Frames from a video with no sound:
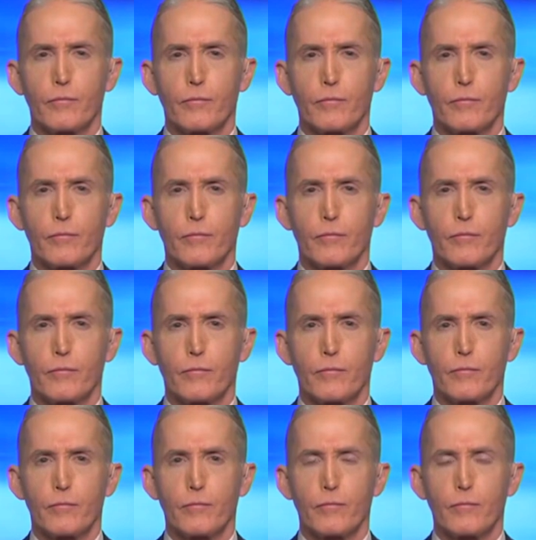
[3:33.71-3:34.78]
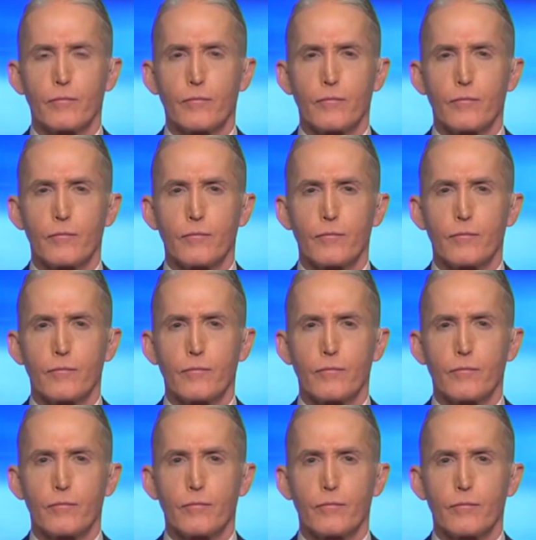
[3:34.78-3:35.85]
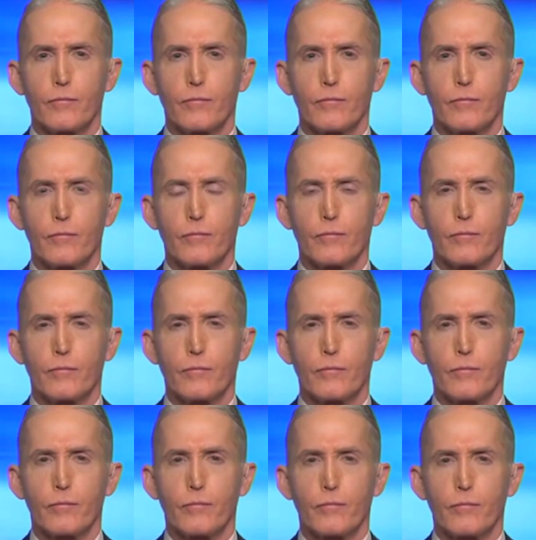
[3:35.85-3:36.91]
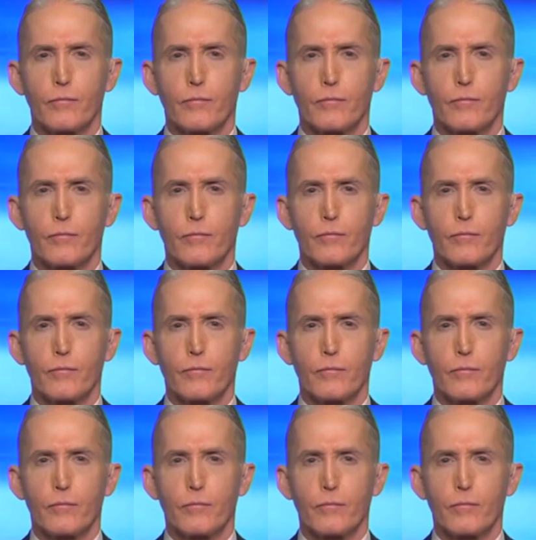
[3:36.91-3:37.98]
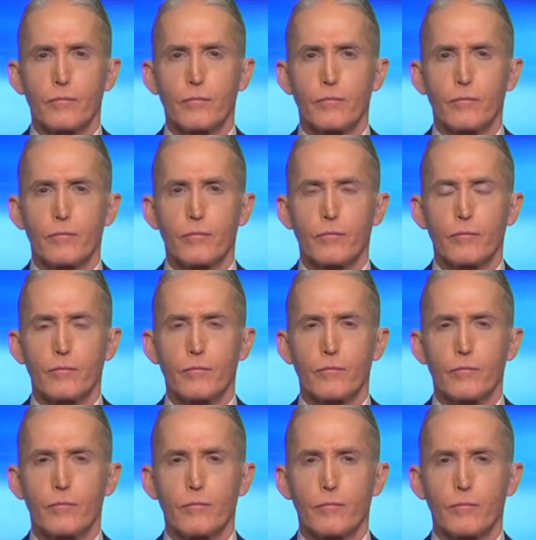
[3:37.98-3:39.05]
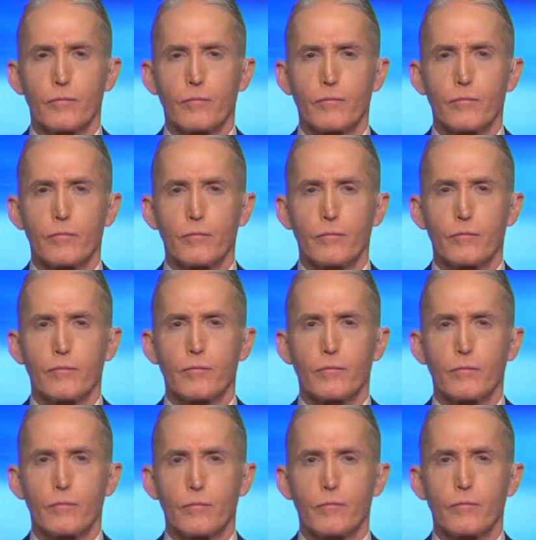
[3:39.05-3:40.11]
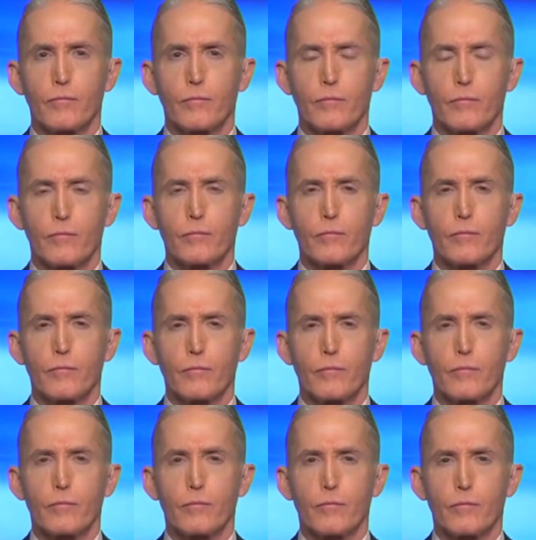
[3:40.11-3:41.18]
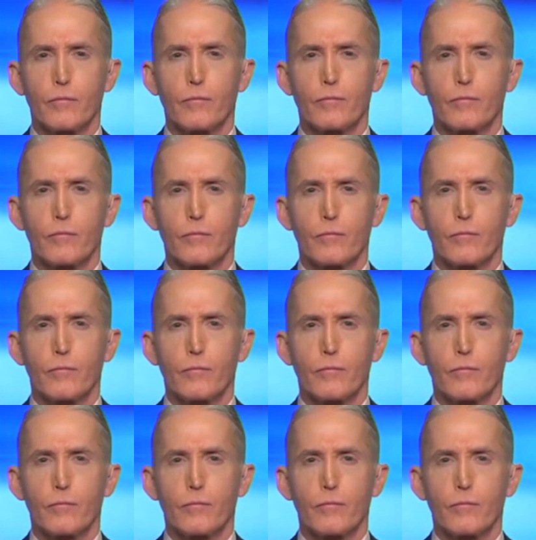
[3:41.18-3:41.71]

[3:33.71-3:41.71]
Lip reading: This person isn't speaking.